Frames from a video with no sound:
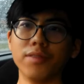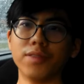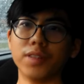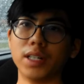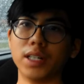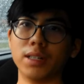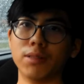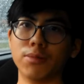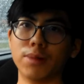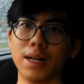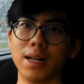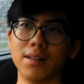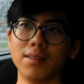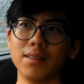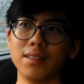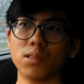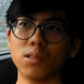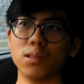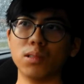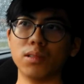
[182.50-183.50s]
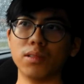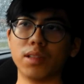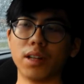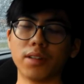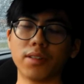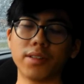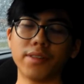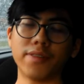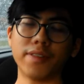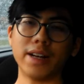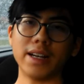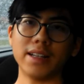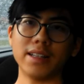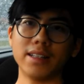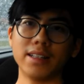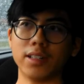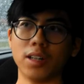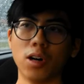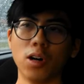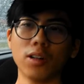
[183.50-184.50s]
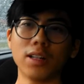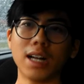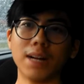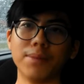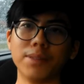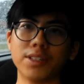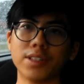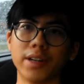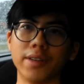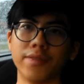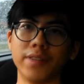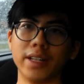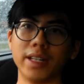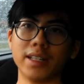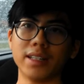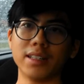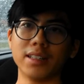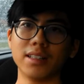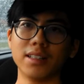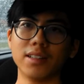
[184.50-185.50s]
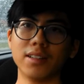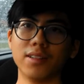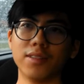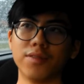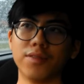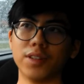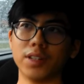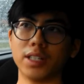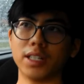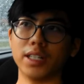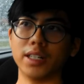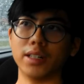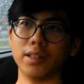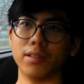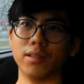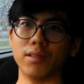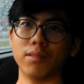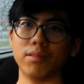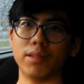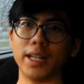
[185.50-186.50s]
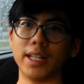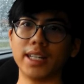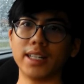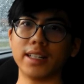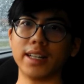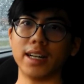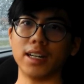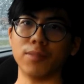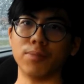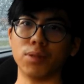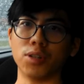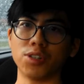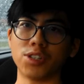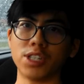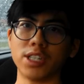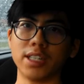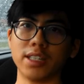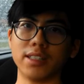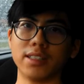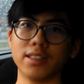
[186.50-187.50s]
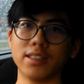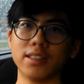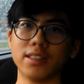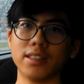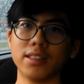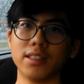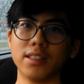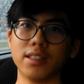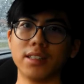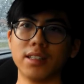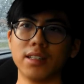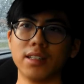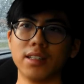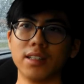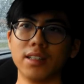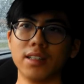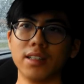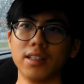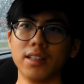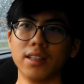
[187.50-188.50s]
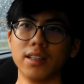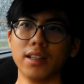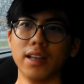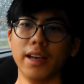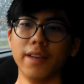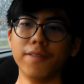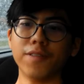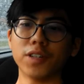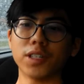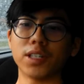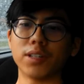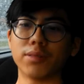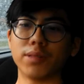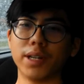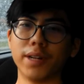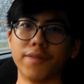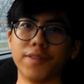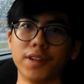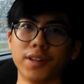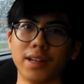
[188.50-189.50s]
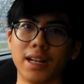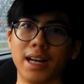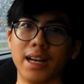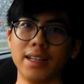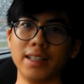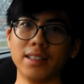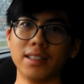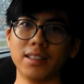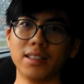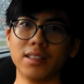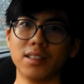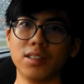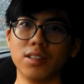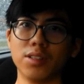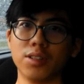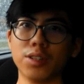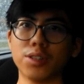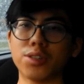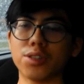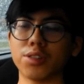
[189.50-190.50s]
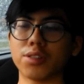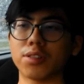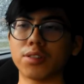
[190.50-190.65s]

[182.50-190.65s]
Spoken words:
for a while to notify the oncoming traffic for the raining they are approaching. And for the real fog light, you should